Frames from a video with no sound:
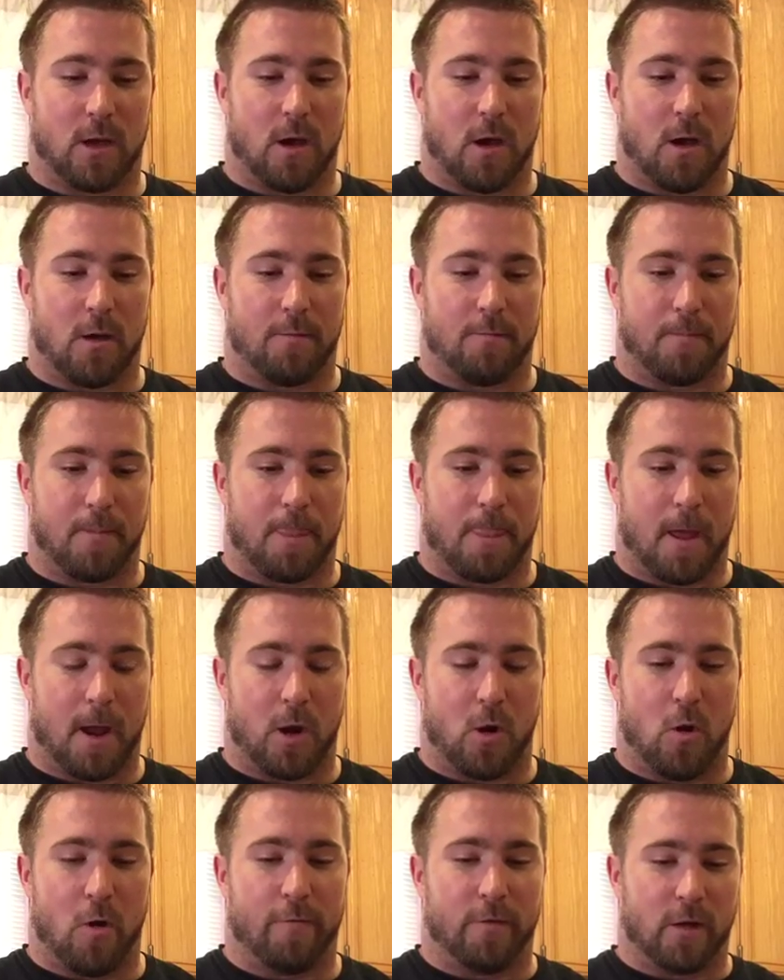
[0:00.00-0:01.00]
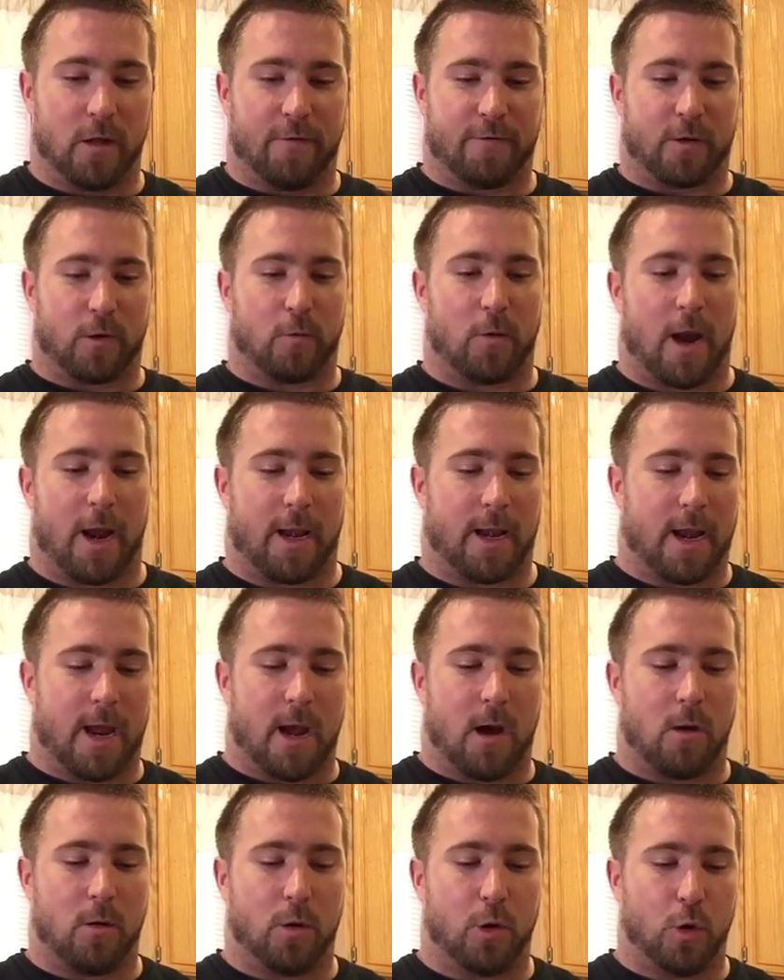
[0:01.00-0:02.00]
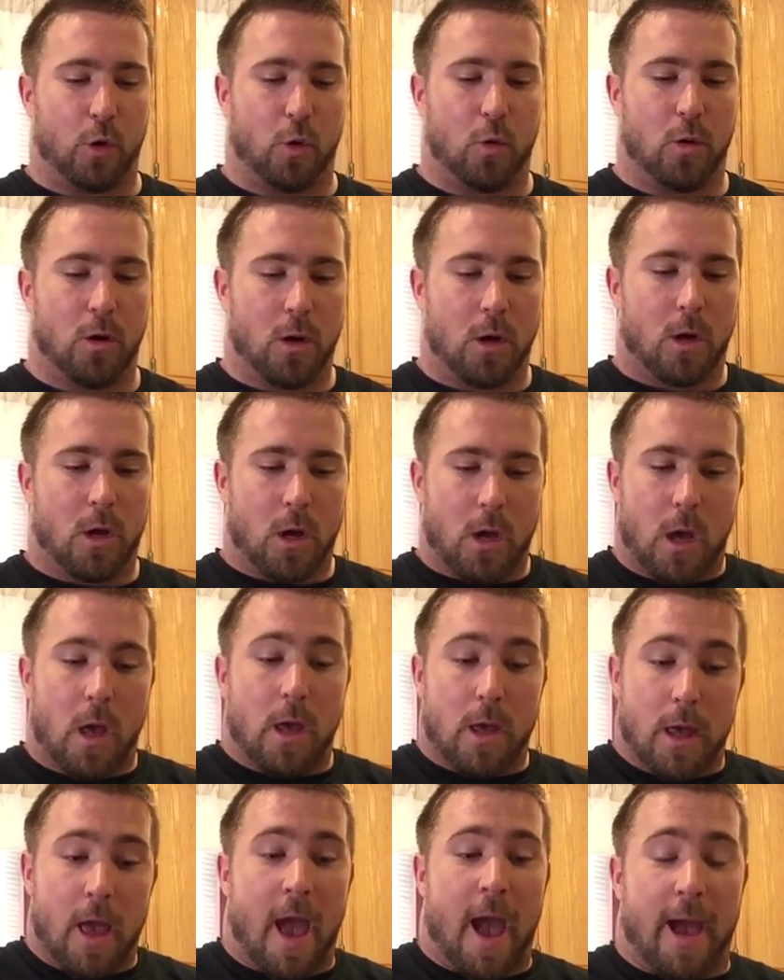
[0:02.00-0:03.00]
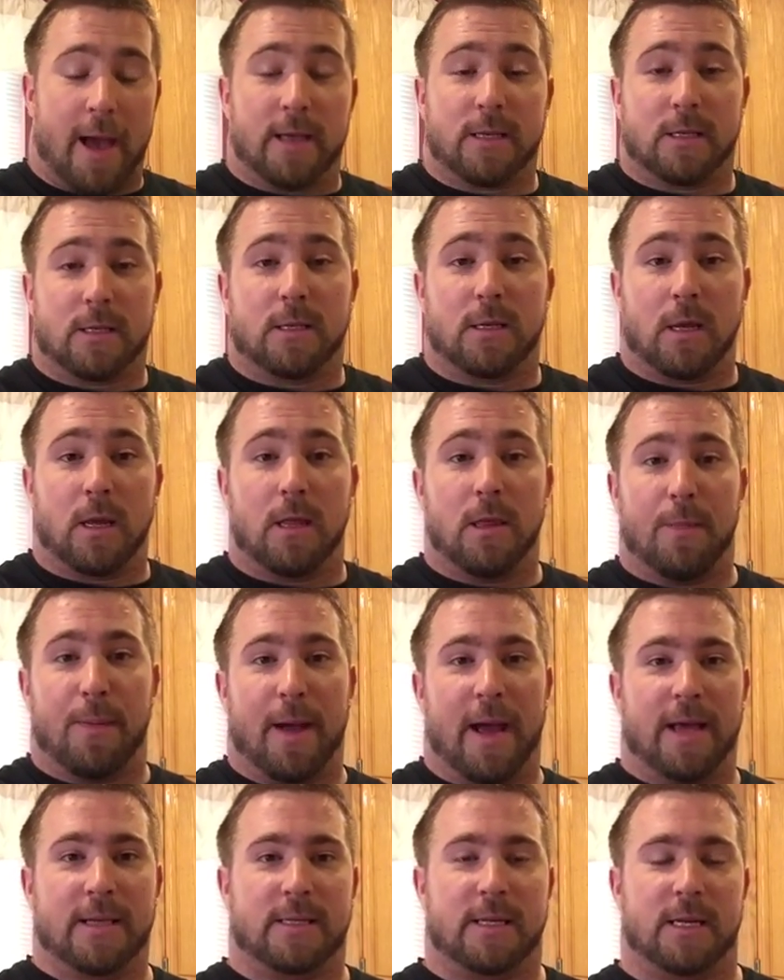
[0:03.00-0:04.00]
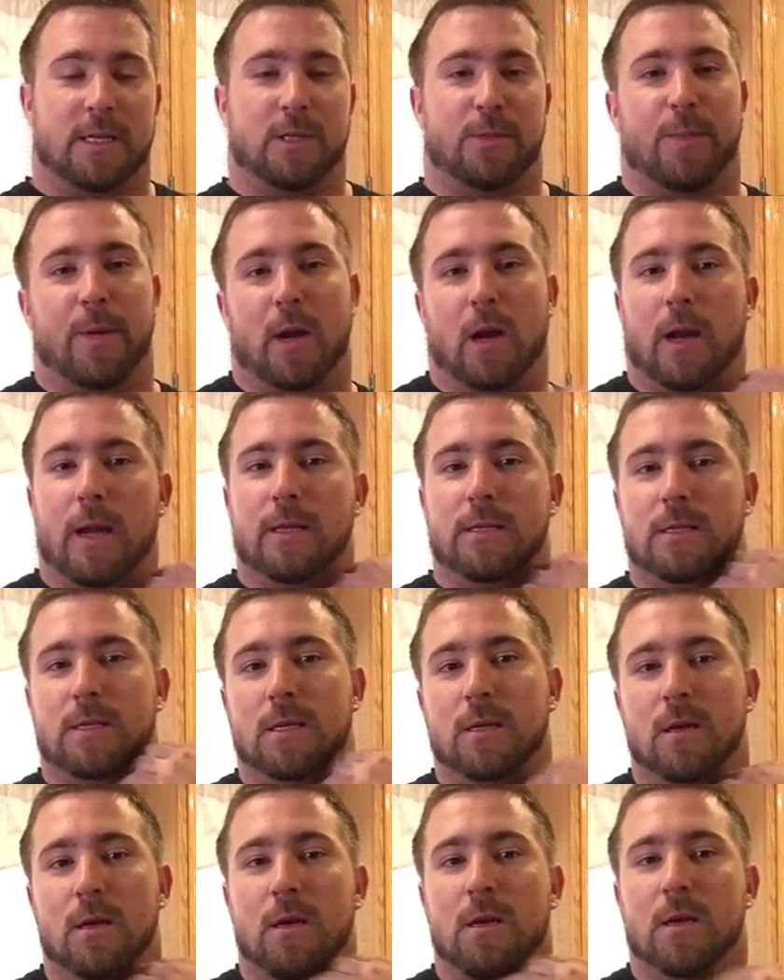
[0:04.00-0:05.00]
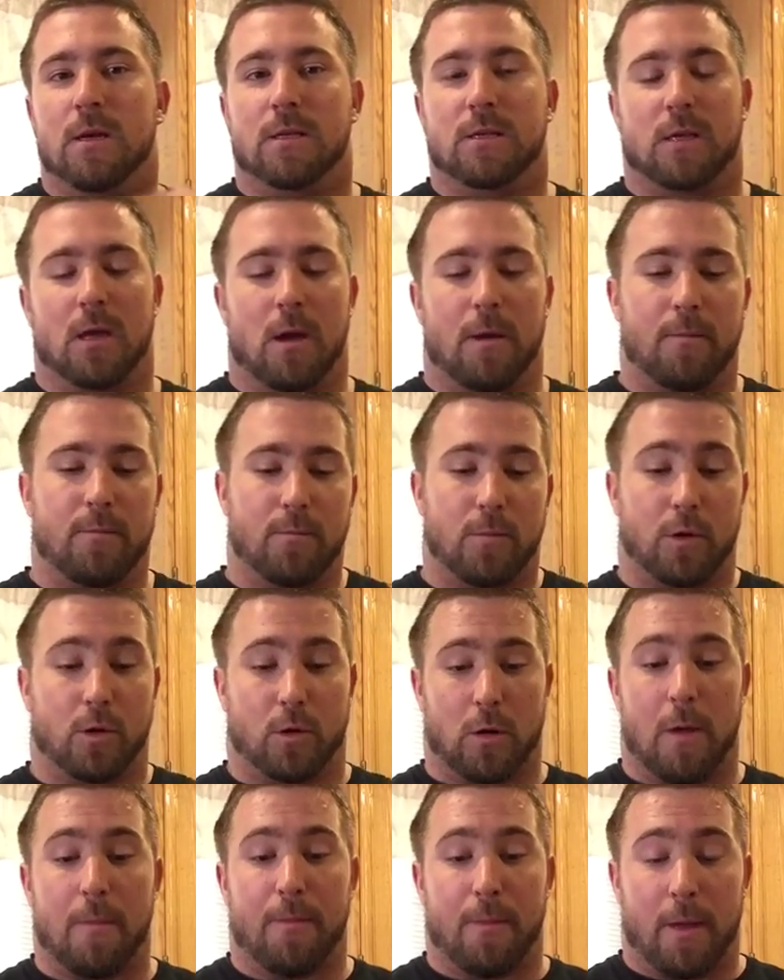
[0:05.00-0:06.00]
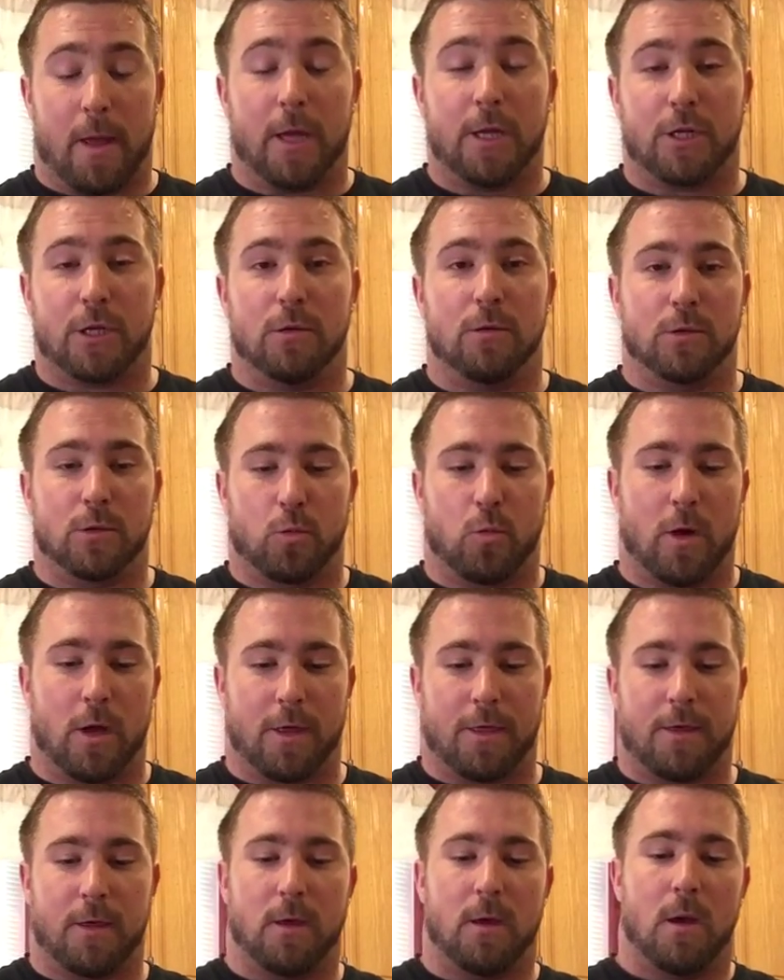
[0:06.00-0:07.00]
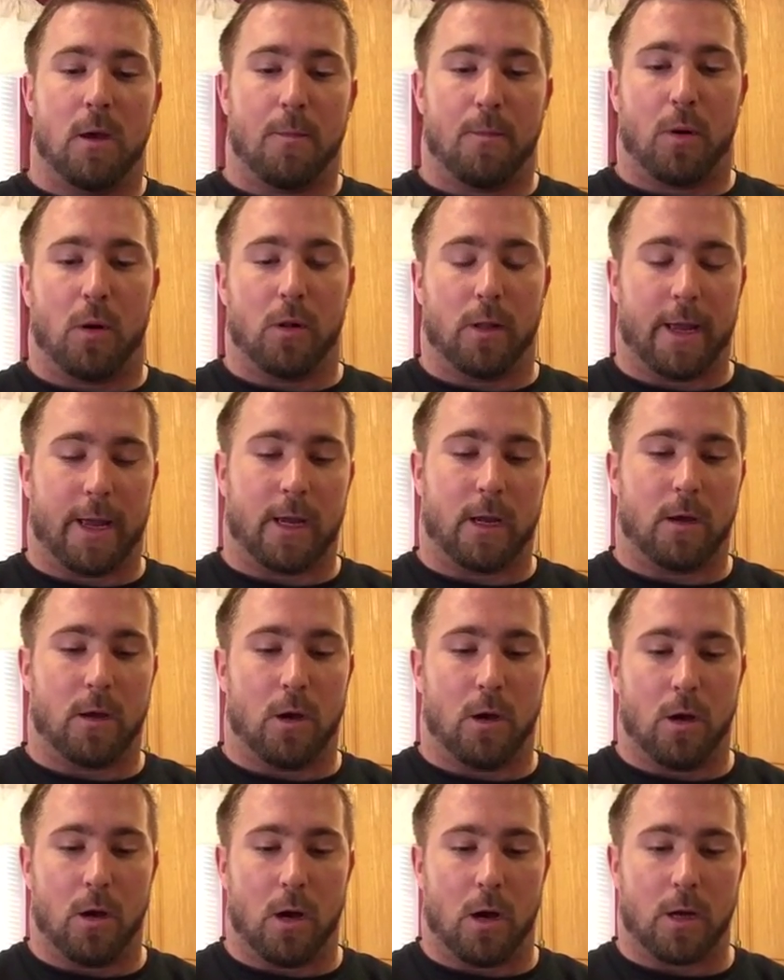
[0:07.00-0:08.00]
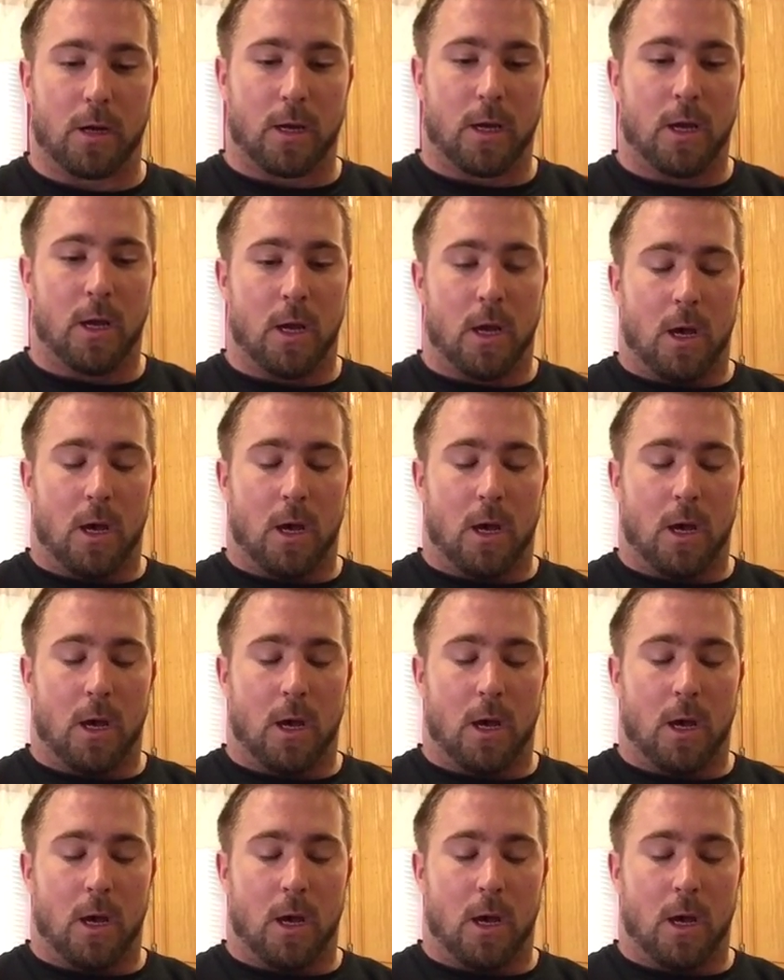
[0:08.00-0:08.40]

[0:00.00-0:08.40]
I know of a lifter right now who has in the past experienced some grip issues with pulling hook.